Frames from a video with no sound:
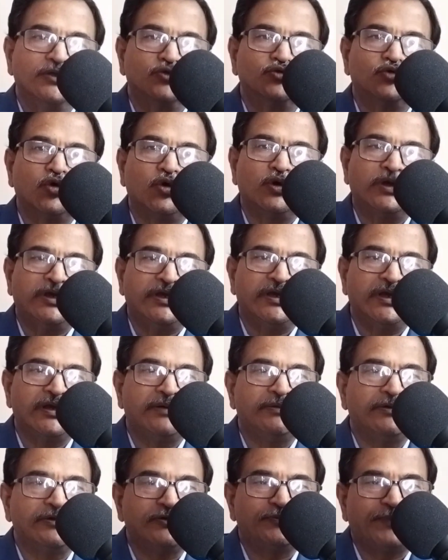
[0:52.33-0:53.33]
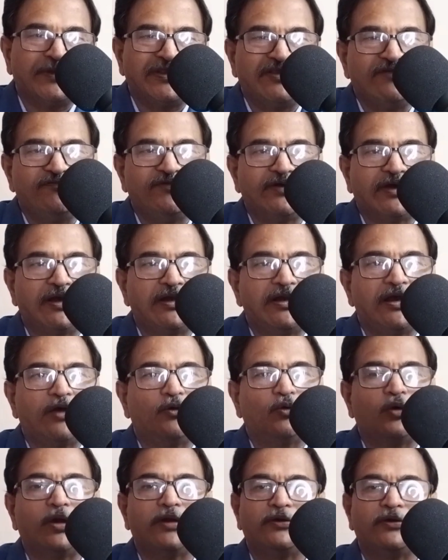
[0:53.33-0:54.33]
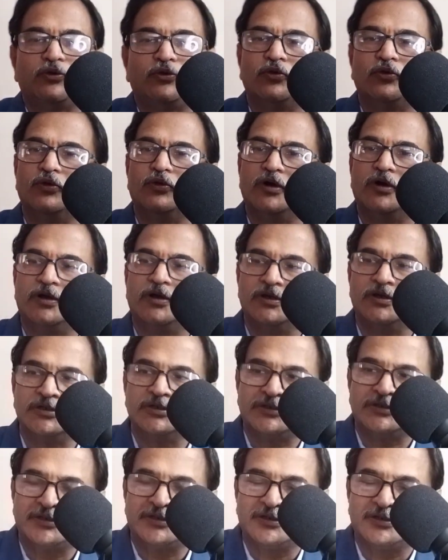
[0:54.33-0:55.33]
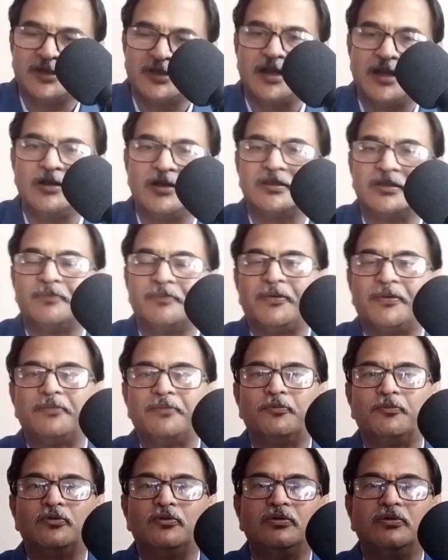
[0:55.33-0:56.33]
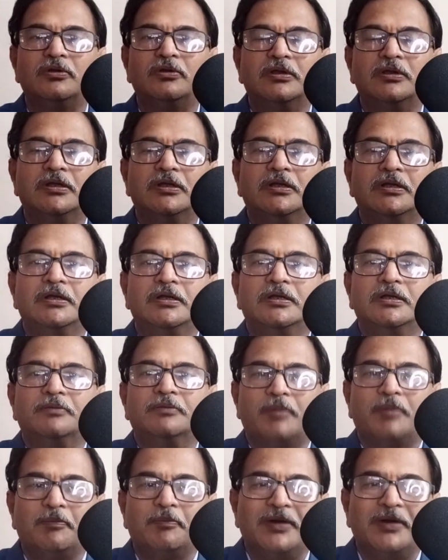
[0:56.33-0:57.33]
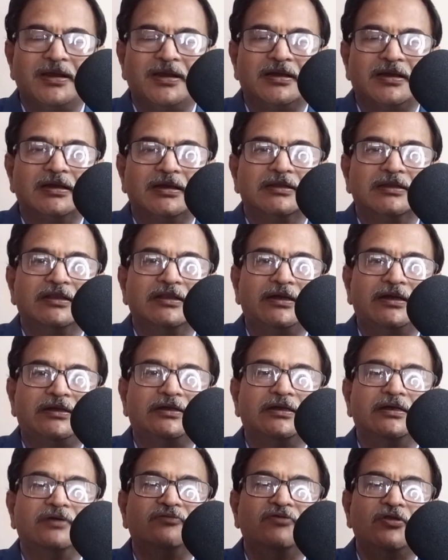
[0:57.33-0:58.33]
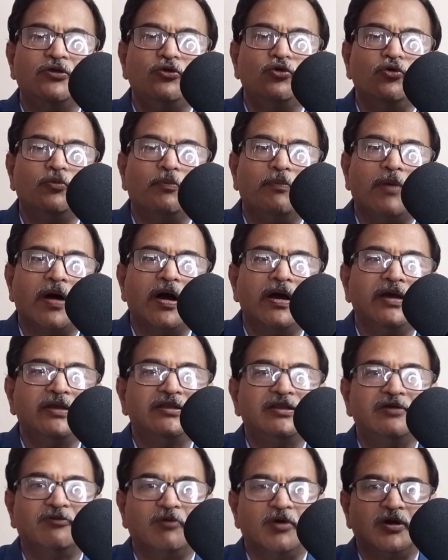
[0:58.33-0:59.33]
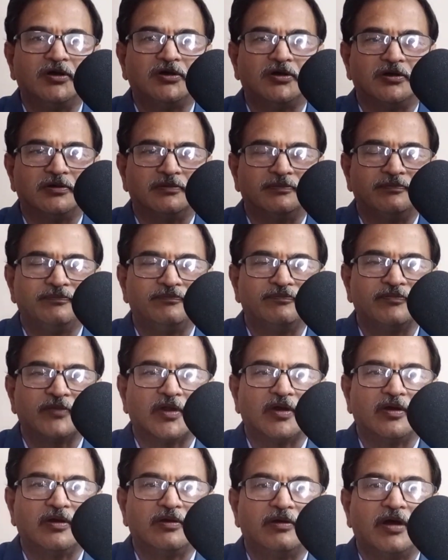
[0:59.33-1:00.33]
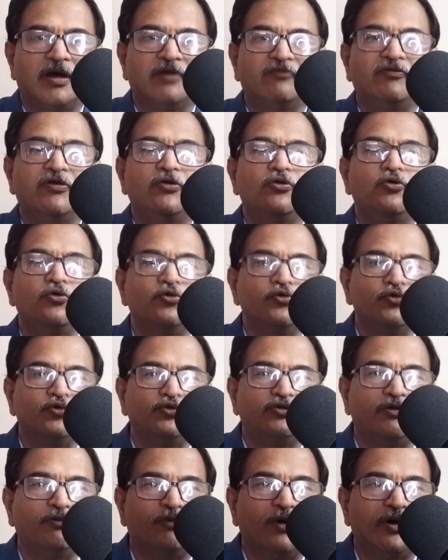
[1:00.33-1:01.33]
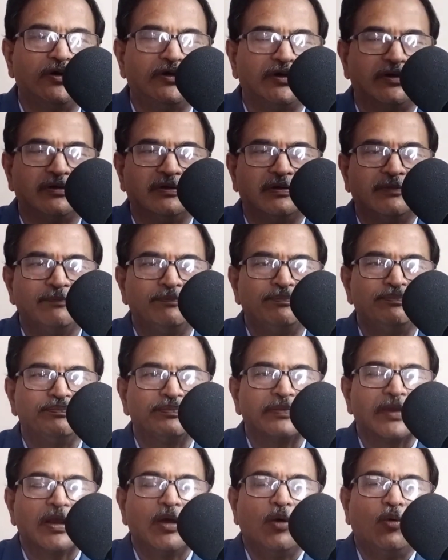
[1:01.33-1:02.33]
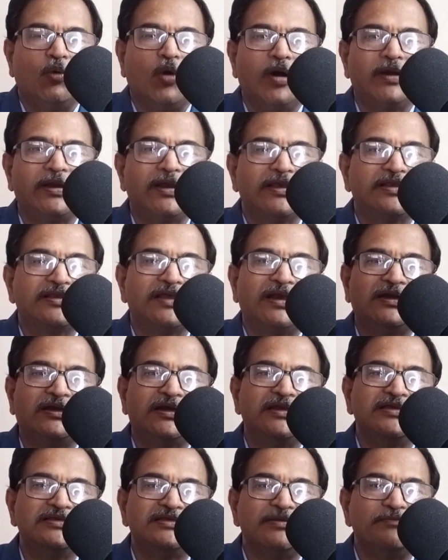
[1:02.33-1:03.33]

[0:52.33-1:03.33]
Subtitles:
So here specifically I would like to tell the people, public, that when you buy the water or when you use the water, what exactly is